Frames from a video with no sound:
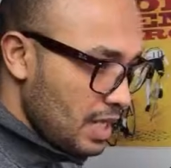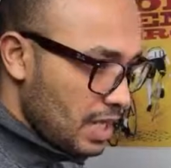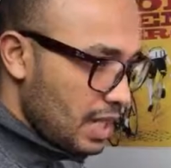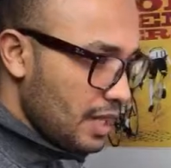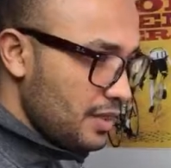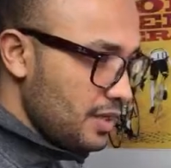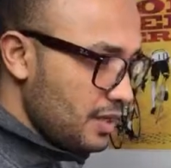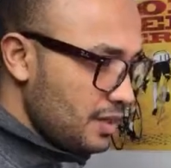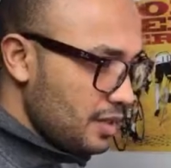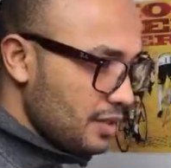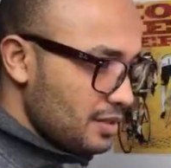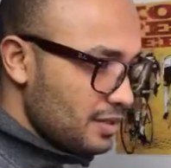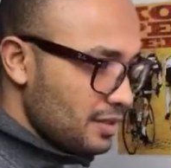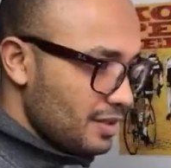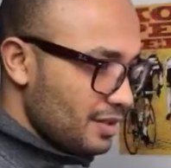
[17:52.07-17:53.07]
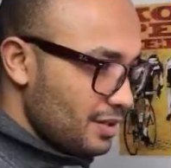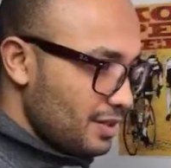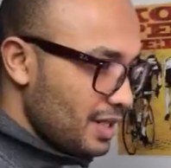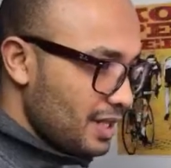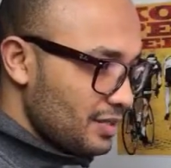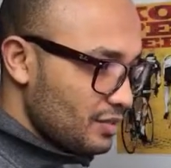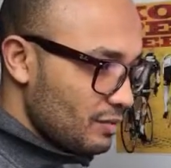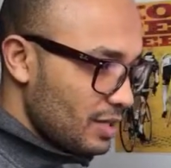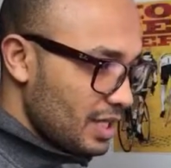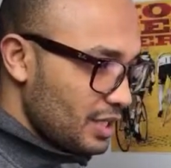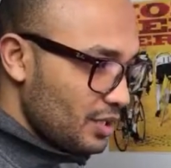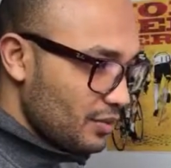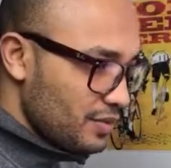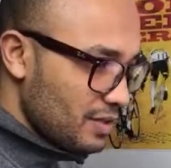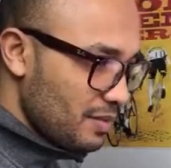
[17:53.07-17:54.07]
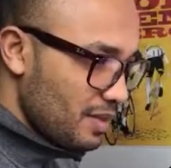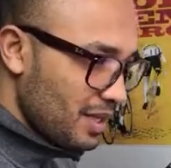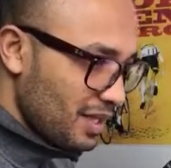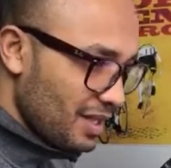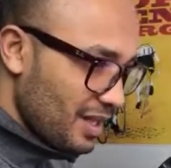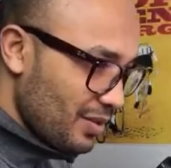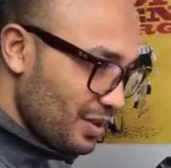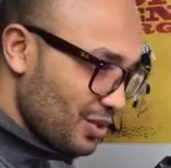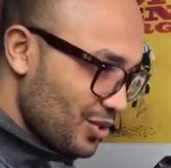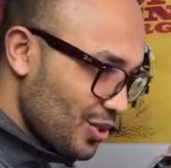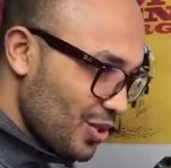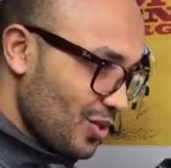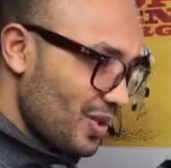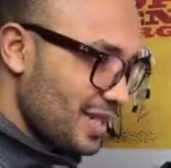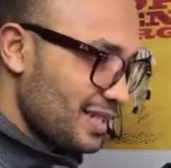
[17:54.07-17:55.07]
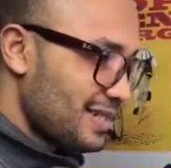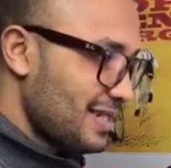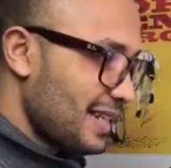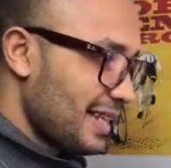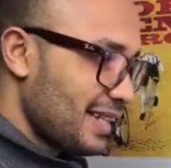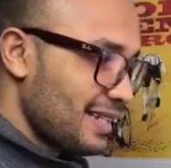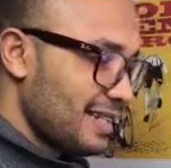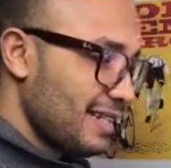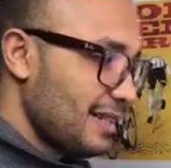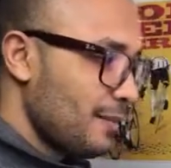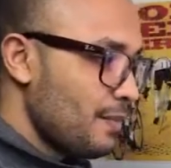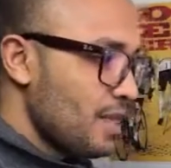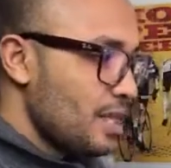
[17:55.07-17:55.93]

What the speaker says: I think this does remind you of something that we saw in a second here.